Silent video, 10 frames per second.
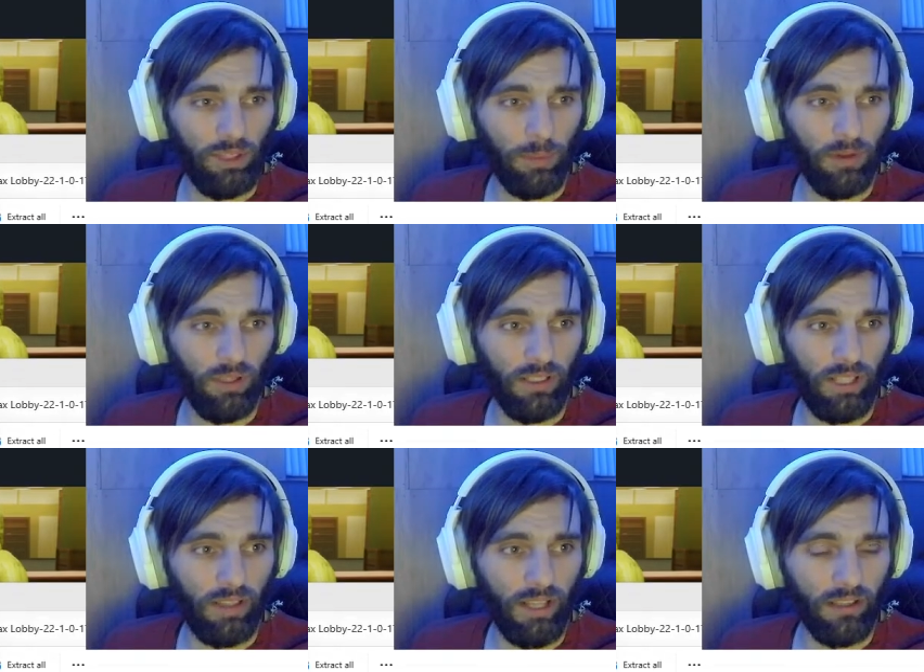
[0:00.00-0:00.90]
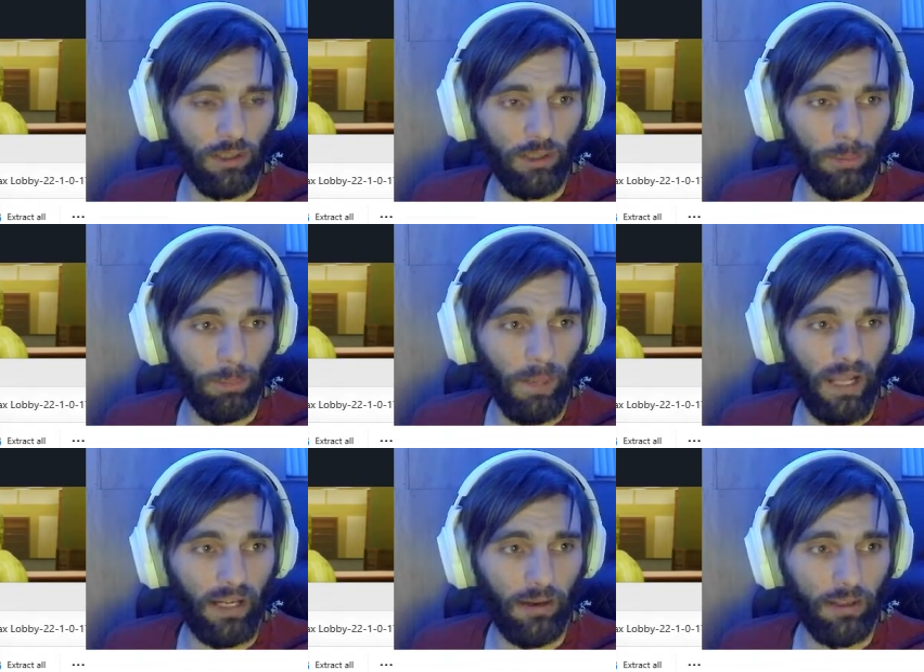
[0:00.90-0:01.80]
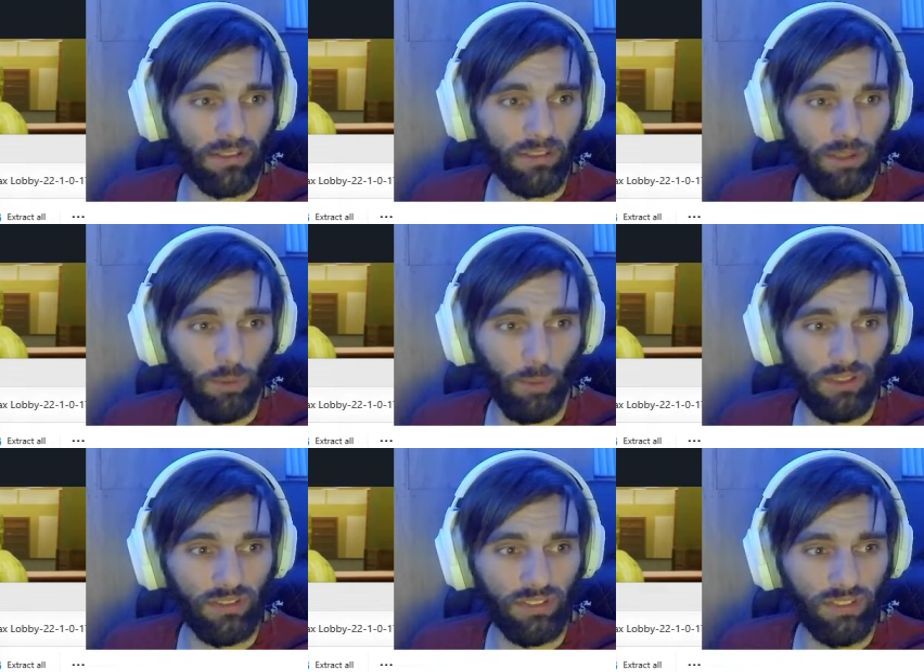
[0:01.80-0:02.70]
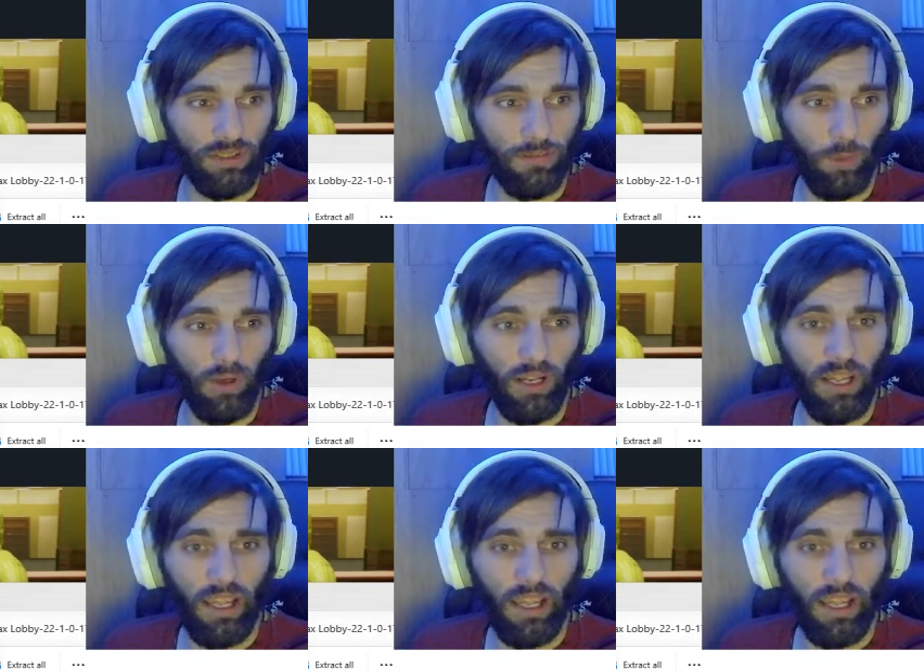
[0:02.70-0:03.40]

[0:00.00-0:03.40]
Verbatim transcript: double click on that, go to binaries, go to Win64,